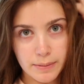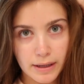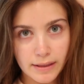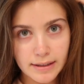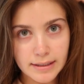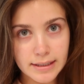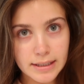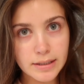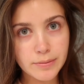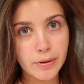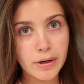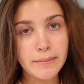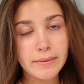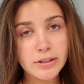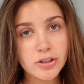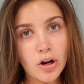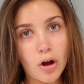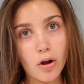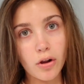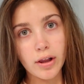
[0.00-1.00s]
But this is pretty
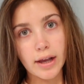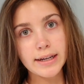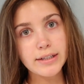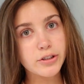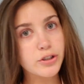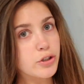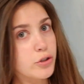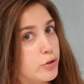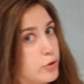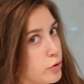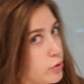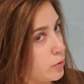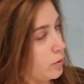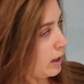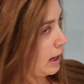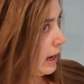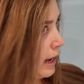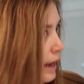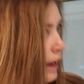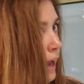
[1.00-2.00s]
much all I
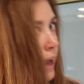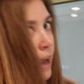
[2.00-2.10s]
do.